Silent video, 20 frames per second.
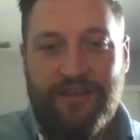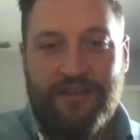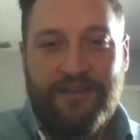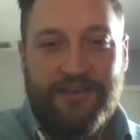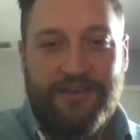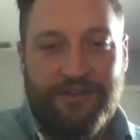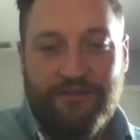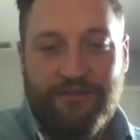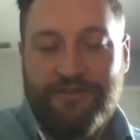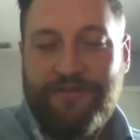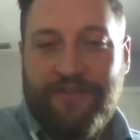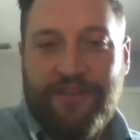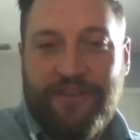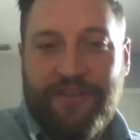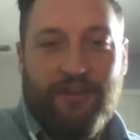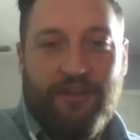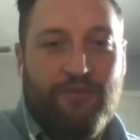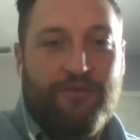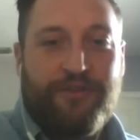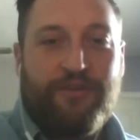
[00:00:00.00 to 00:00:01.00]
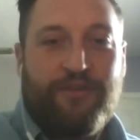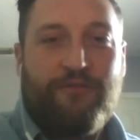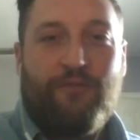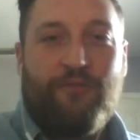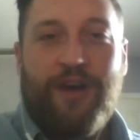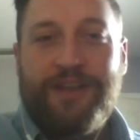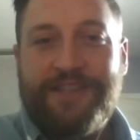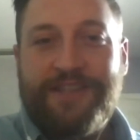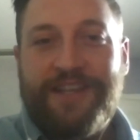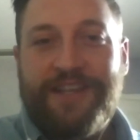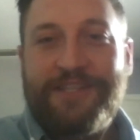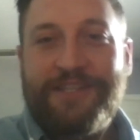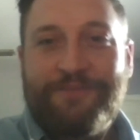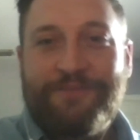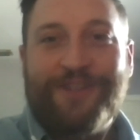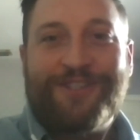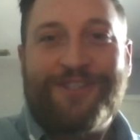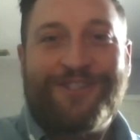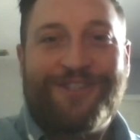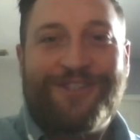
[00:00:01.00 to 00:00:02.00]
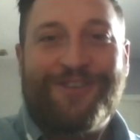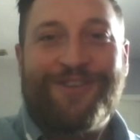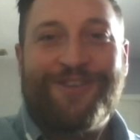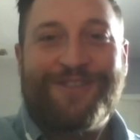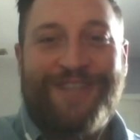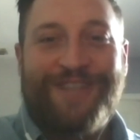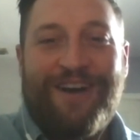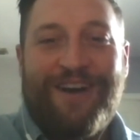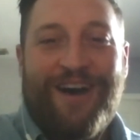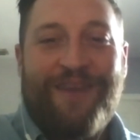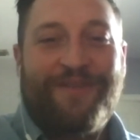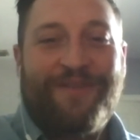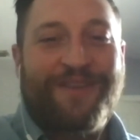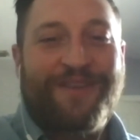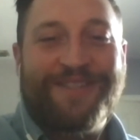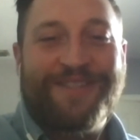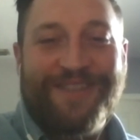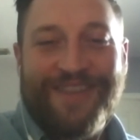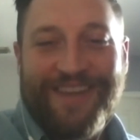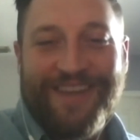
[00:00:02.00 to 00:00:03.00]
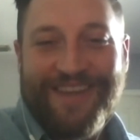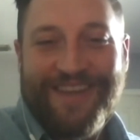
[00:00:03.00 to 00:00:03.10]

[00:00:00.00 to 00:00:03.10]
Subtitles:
There wasn't as much as there is now, obviously.